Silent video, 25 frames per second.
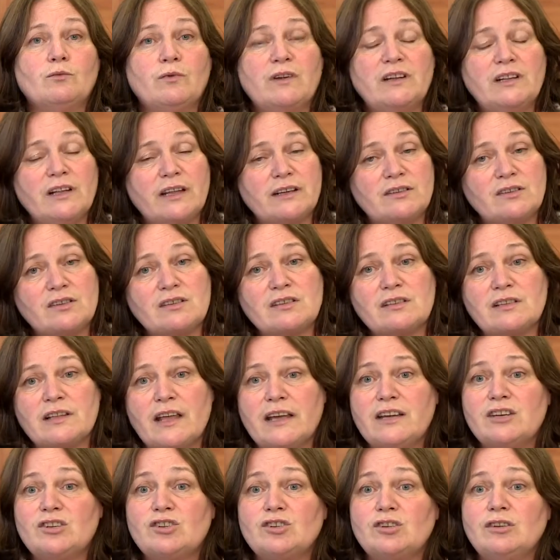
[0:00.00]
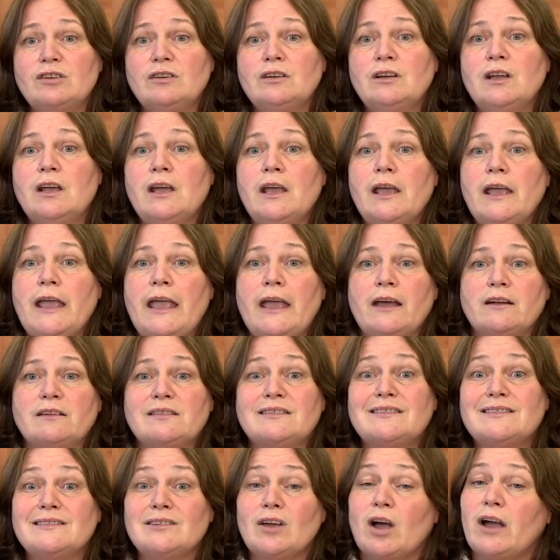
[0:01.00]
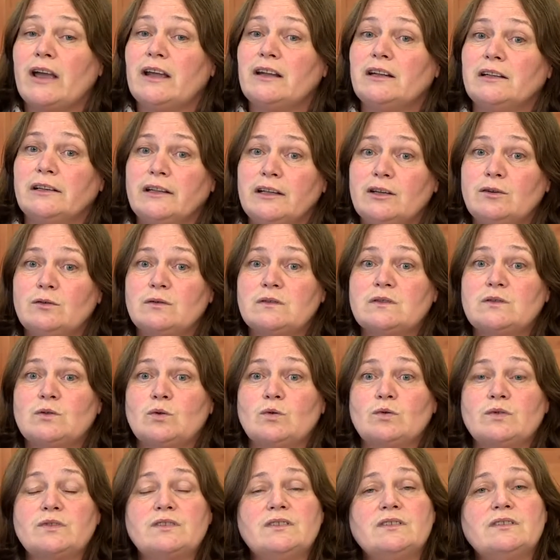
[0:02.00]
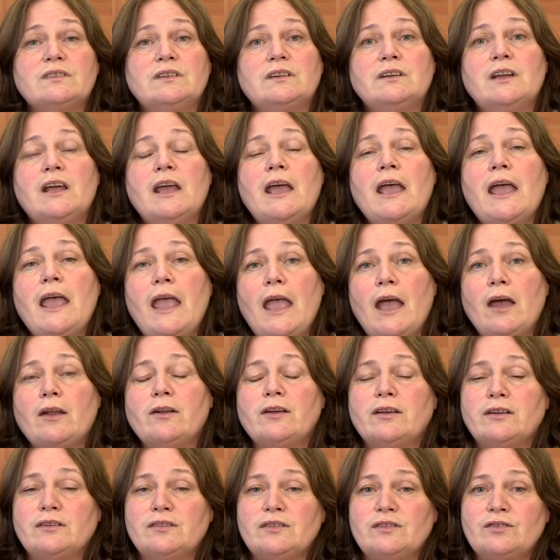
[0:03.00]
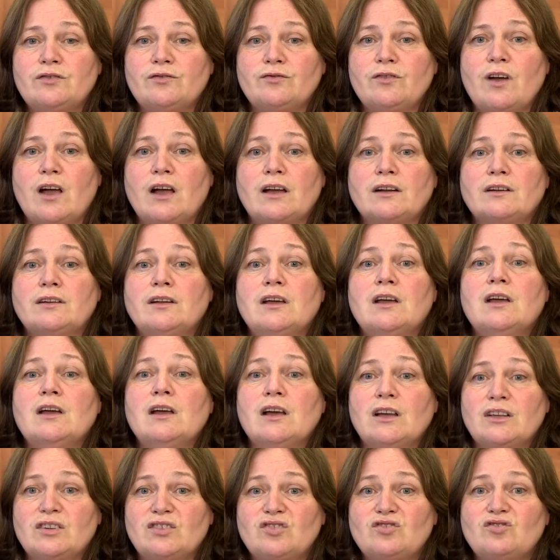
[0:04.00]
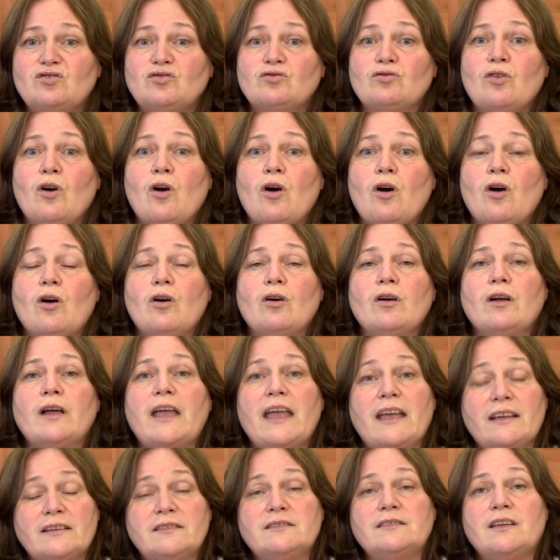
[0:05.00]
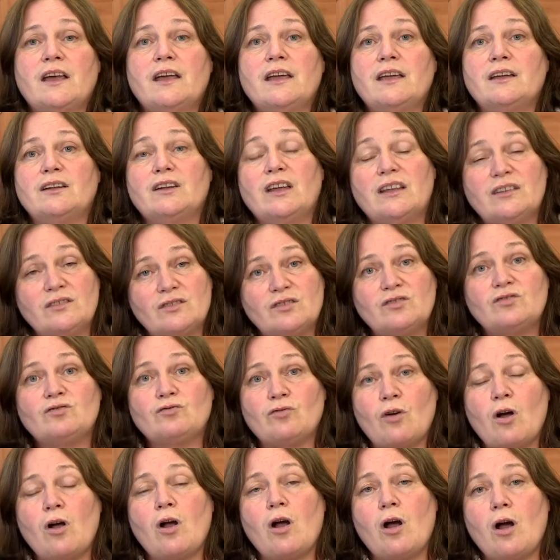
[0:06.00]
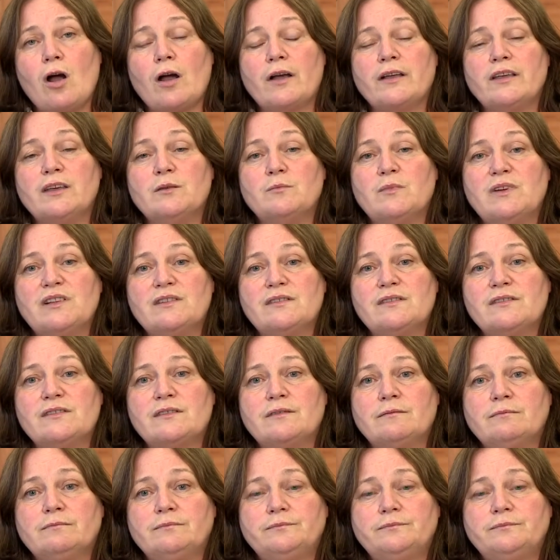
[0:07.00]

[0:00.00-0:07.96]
read legislation, how to cite legal sources, and how to construct a strong essay and strong arguments.